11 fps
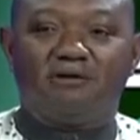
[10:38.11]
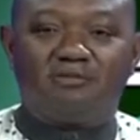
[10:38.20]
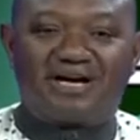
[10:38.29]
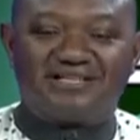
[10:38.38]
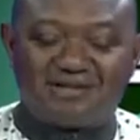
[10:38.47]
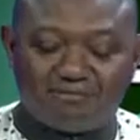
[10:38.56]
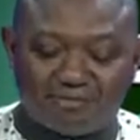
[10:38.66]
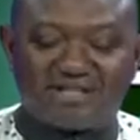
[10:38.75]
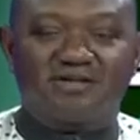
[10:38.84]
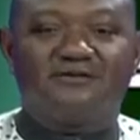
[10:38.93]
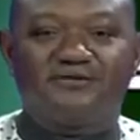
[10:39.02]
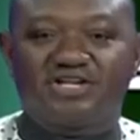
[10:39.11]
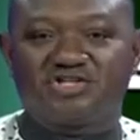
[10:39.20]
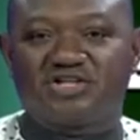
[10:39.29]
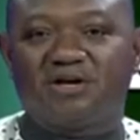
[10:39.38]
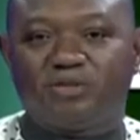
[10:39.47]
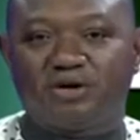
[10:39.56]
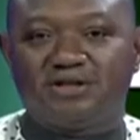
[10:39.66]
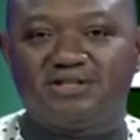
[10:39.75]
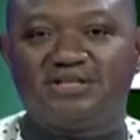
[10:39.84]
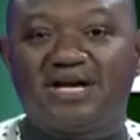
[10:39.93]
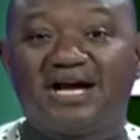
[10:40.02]
as a matter of national
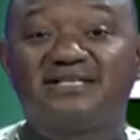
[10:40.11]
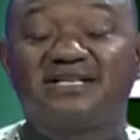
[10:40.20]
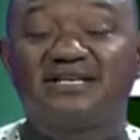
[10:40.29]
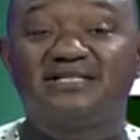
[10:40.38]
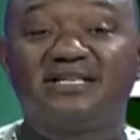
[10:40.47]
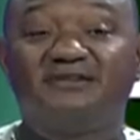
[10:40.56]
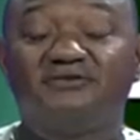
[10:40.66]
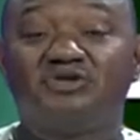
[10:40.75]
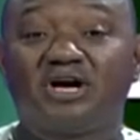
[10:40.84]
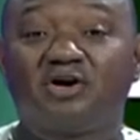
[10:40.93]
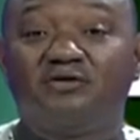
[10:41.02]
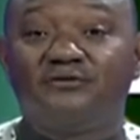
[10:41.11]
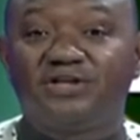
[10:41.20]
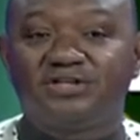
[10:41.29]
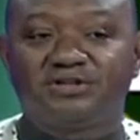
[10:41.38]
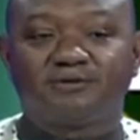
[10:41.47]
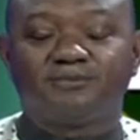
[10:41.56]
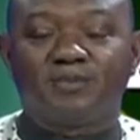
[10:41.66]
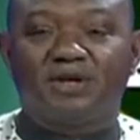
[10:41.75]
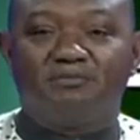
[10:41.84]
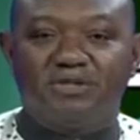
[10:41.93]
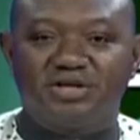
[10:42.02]
policy, as individual conviction,
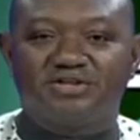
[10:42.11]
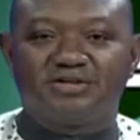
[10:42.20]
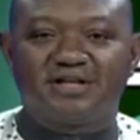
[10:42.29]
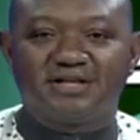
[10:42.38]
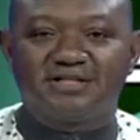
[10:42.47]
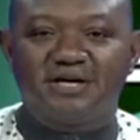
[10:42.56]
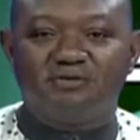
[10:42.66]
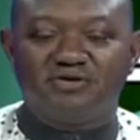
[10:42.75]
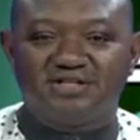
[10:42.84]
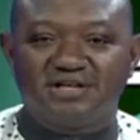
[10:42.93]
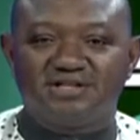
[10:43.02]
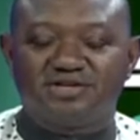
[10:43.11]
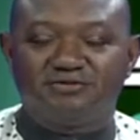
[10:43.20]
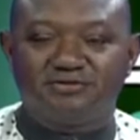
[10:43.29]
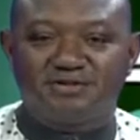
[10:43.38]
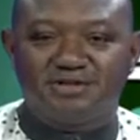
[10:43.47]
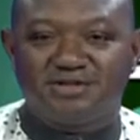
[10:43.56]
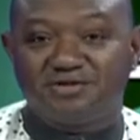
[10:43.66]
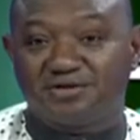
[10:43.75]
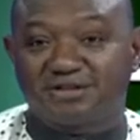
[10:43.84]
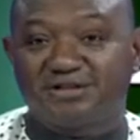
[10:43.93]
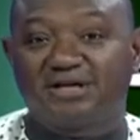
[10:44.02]
make sure that we take security
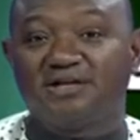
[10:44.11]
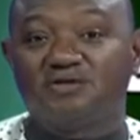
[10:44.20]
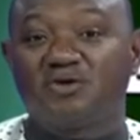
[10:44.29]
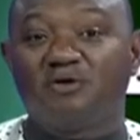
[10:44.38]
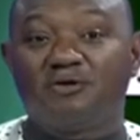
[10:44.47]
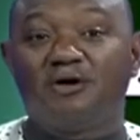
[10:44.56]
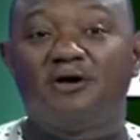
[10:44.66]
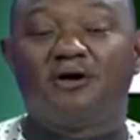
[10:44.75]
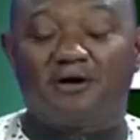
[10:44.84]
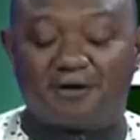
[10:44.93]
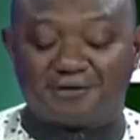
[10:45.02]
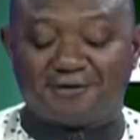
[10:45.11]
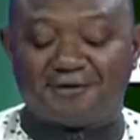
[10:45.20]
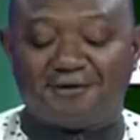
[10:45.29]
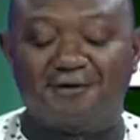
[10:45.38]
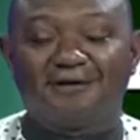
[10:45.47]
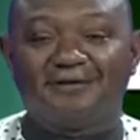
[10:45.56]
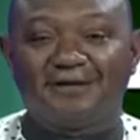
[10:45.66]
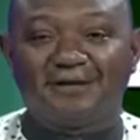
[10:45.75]
seriously. That is why we also call on